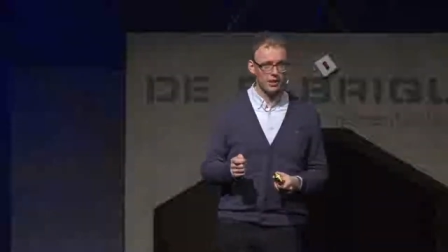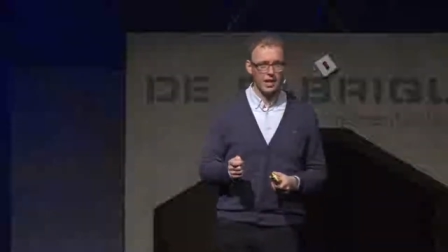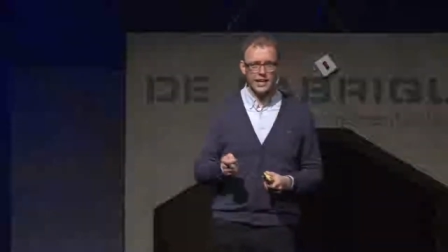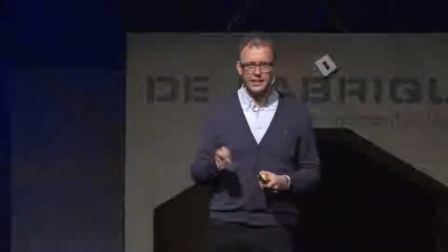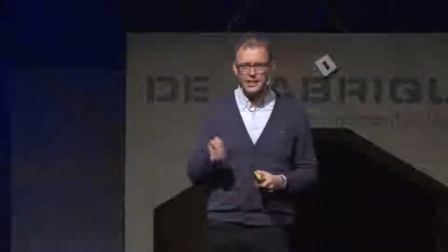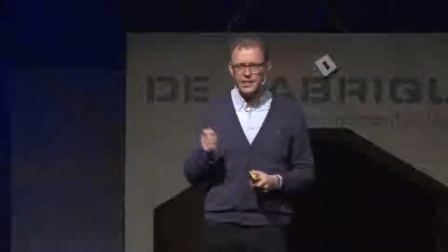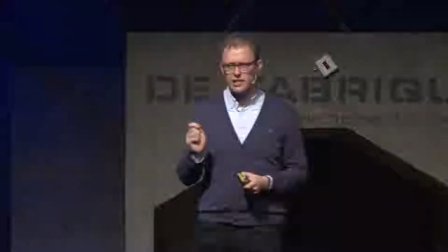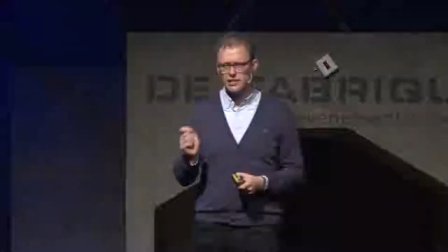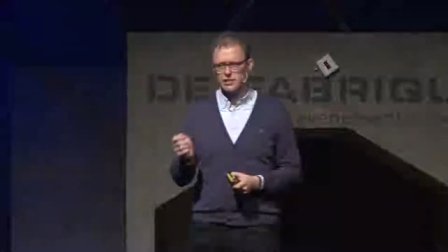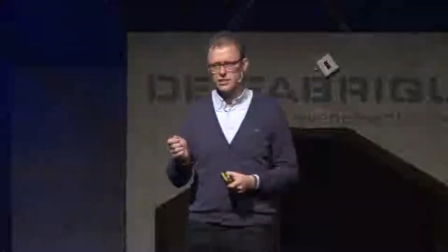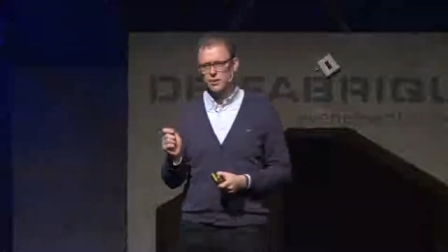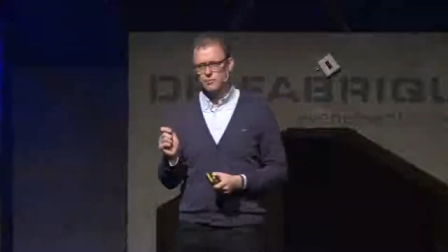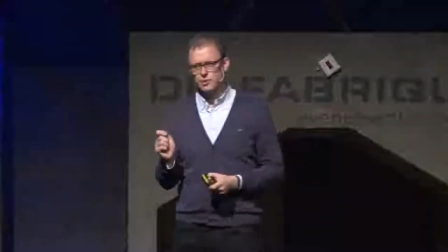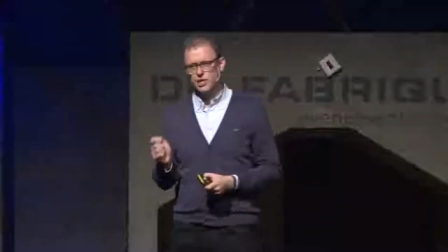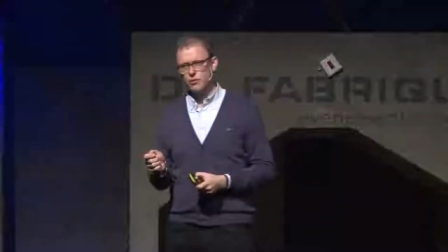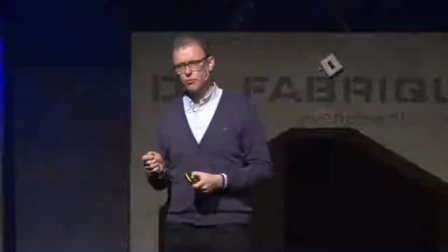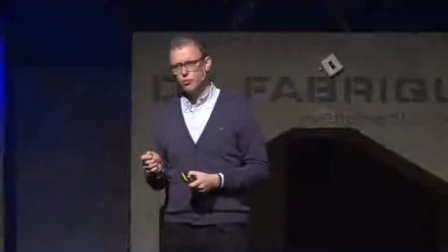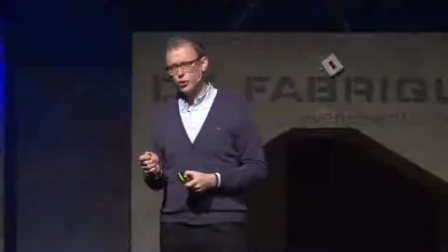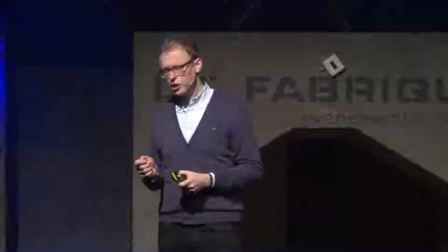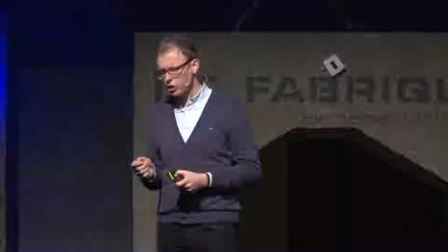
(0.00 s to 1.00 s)
And that is
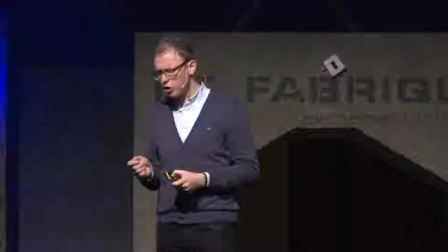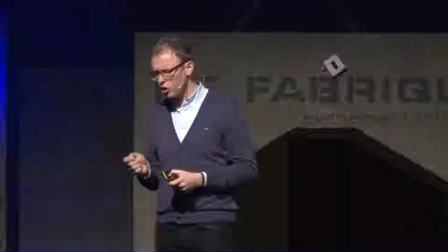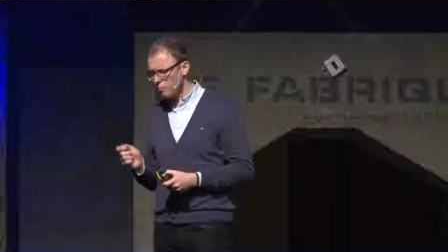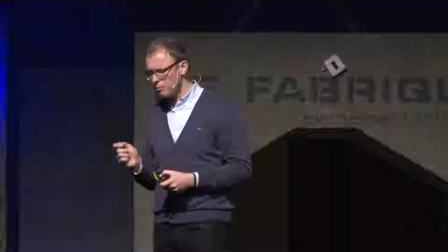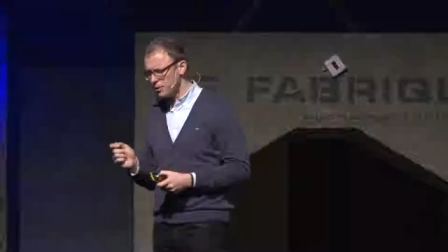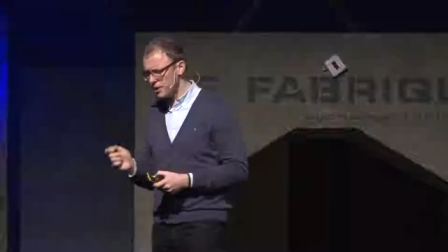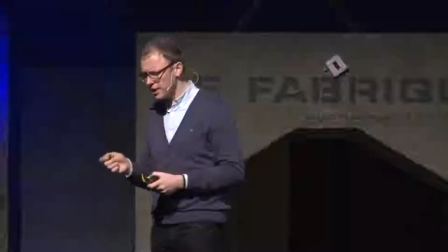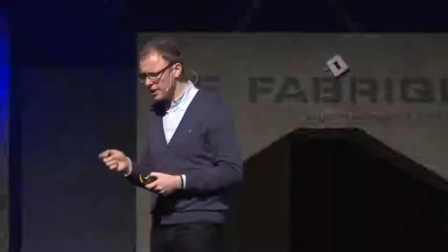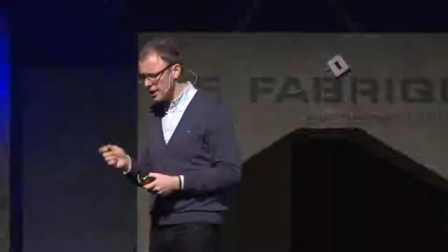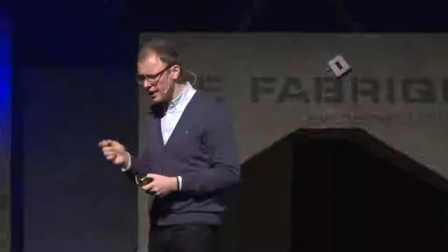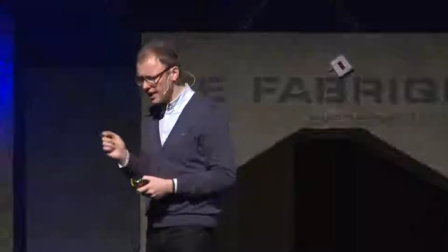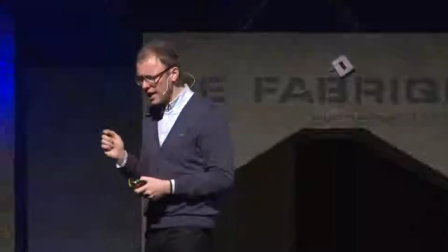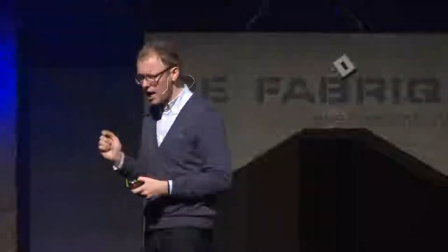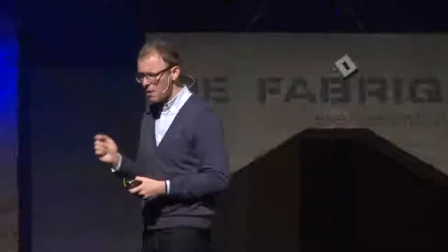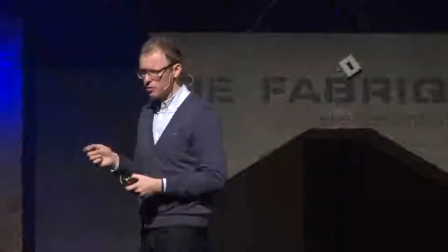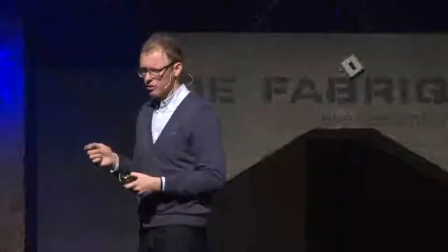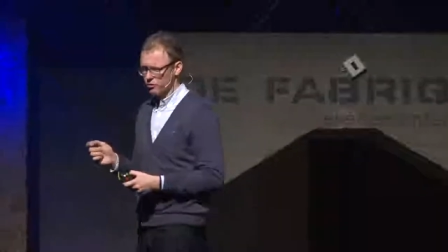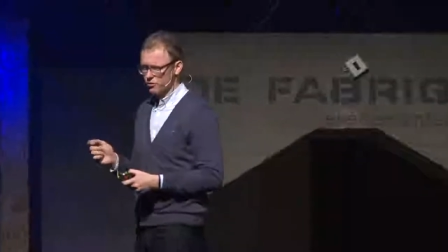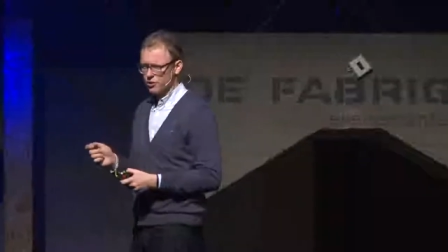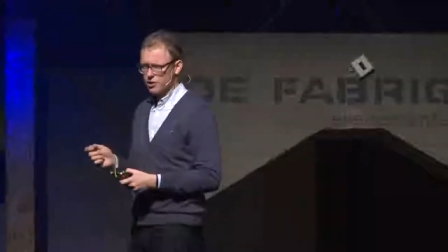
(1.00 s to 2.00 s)
something what a company like
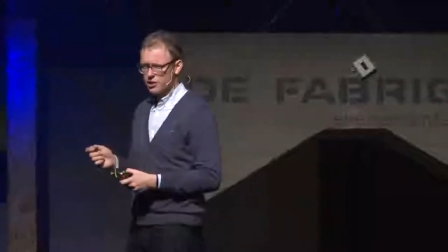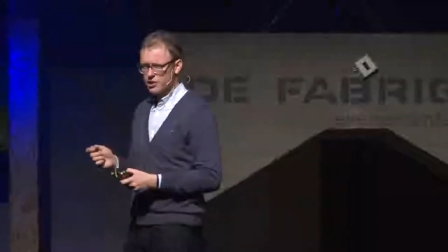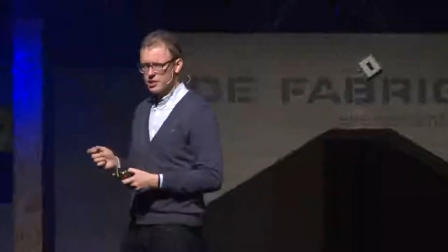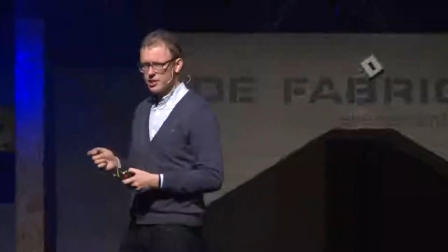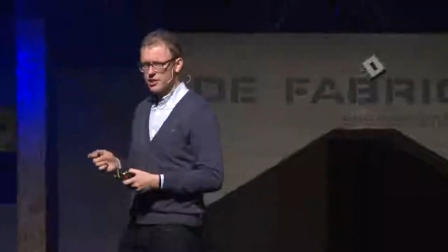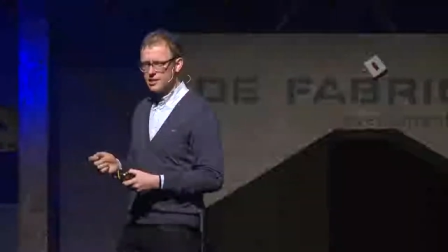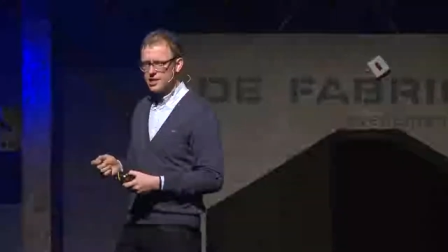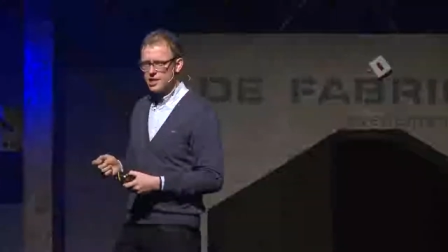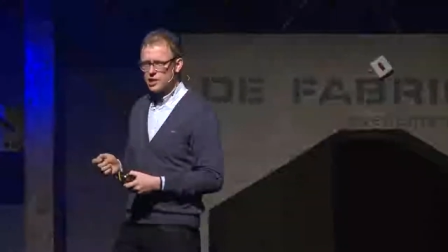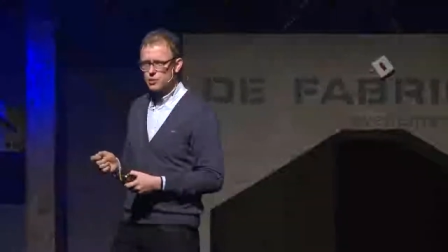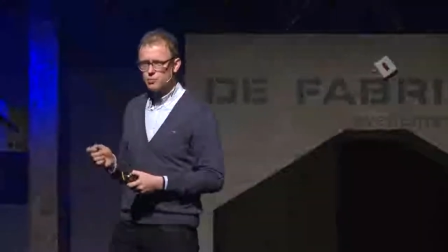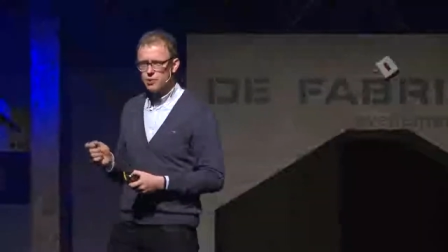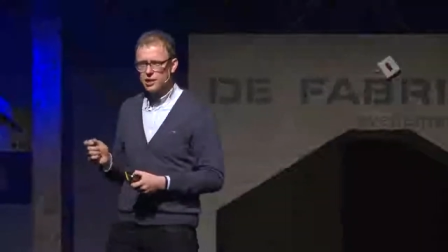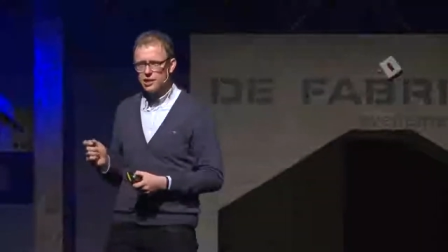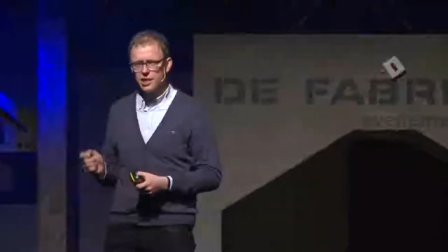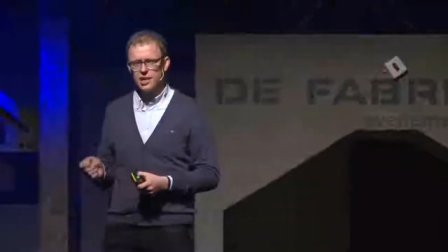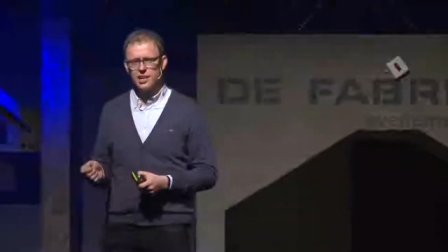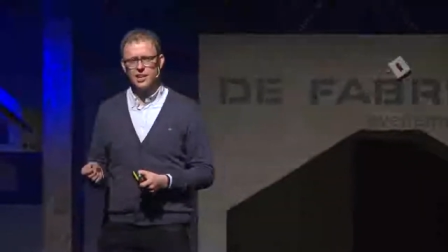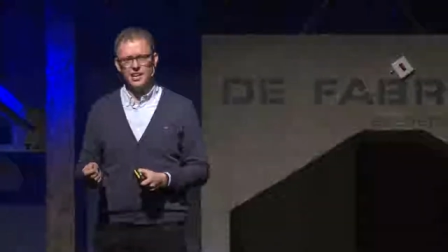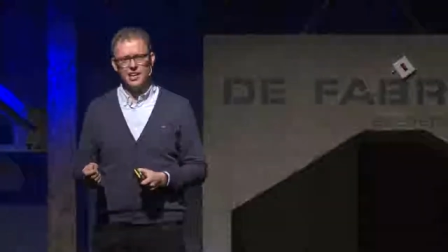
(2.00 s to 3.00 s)
Apple, for instance, has
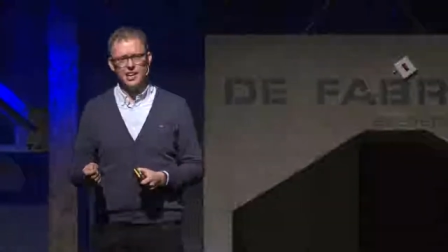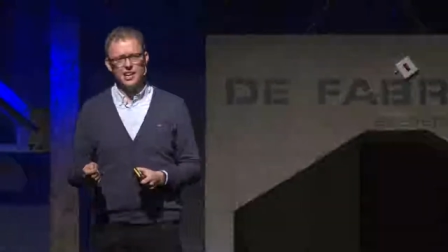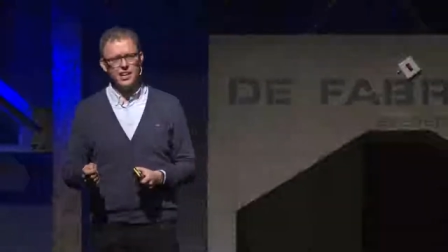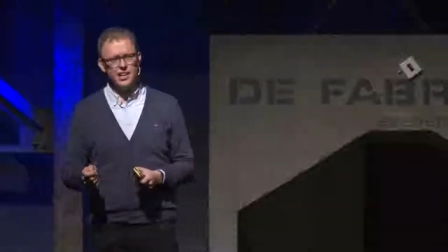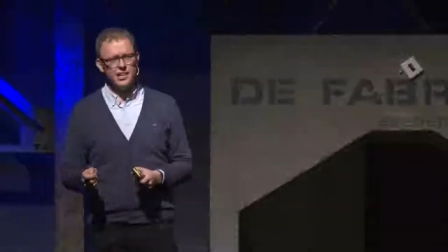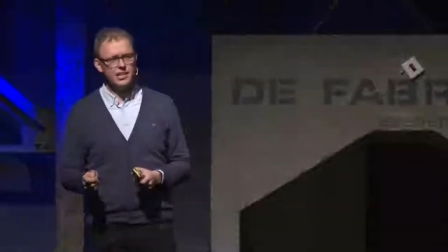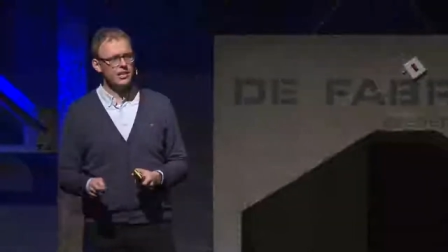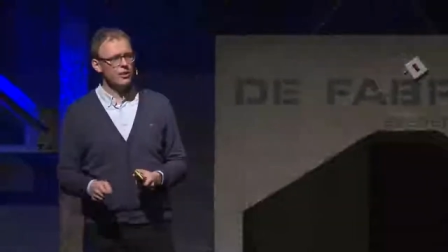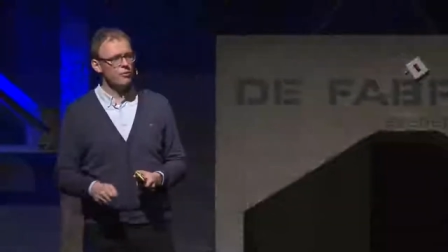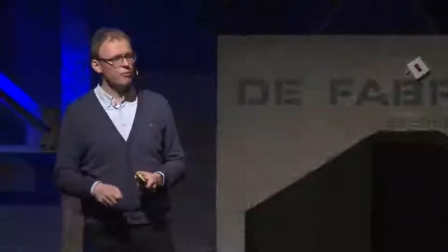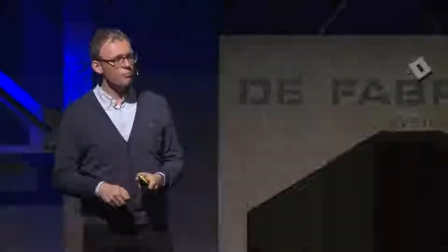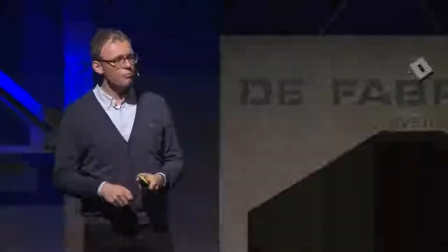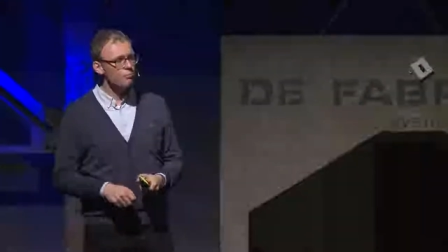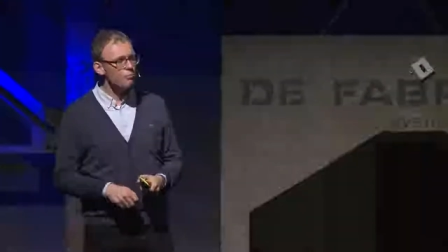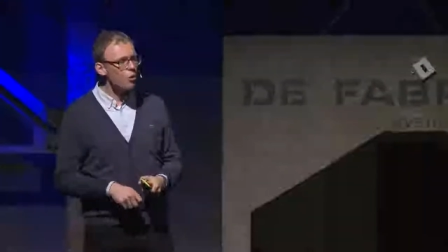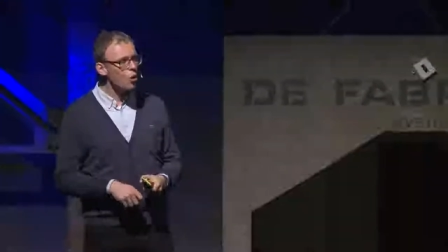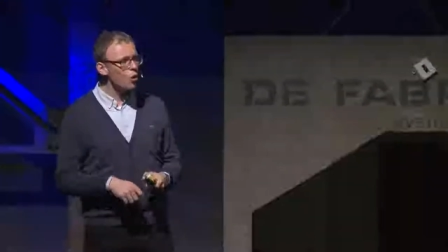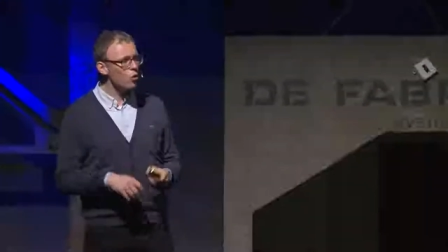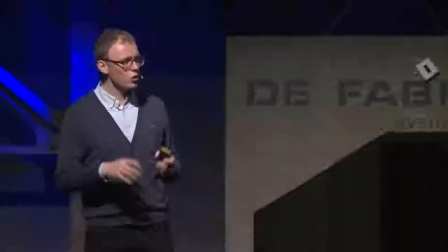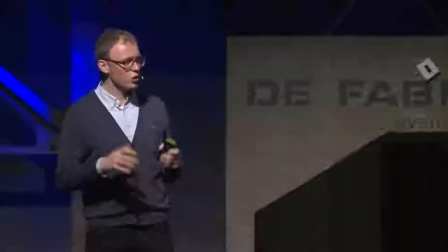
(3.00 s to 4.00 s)
been in the
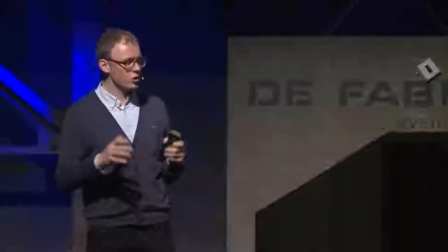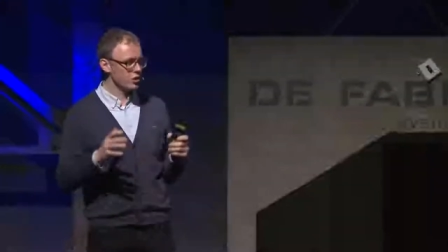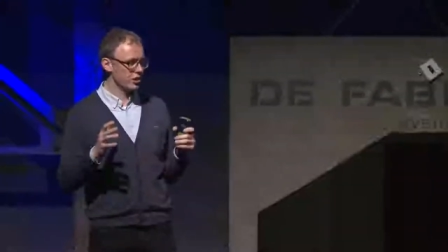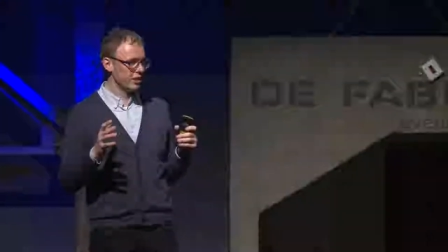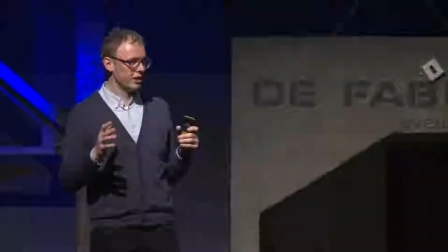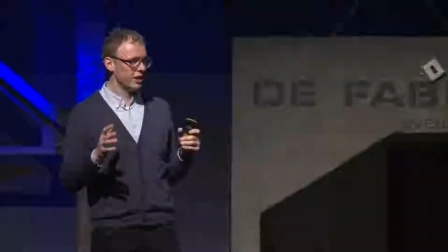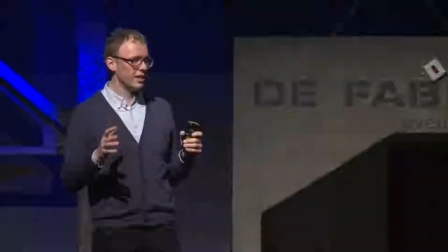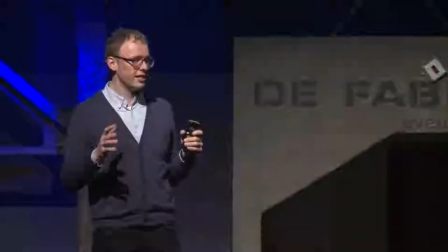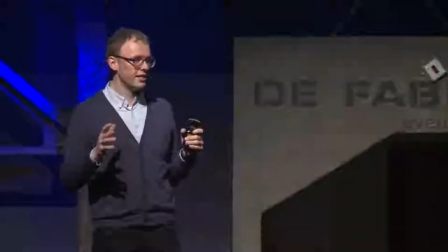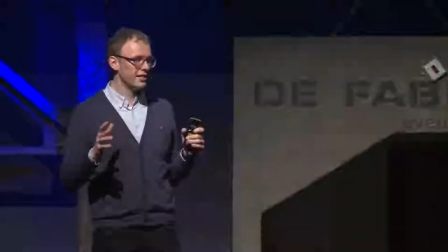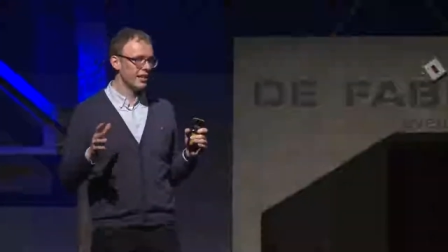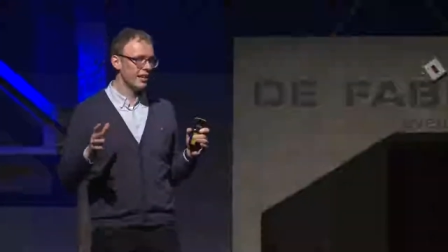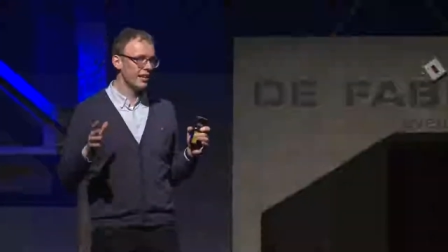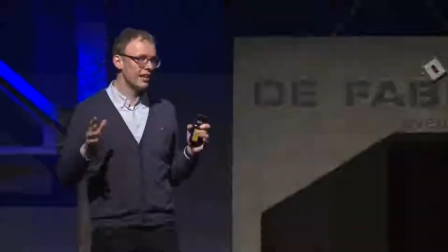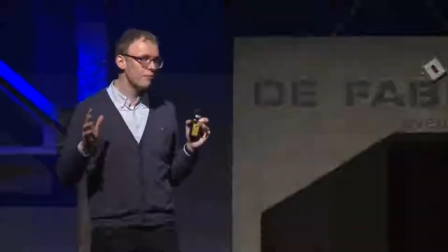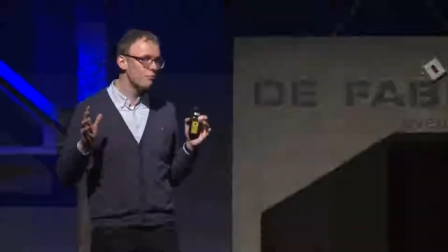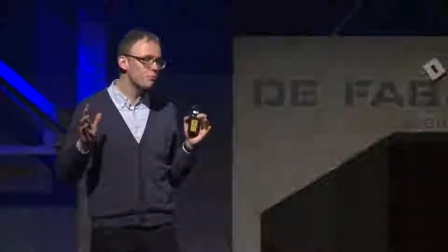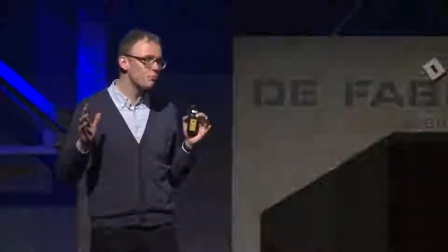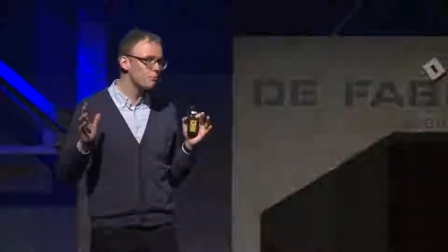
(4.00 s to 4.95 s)
most, let's say,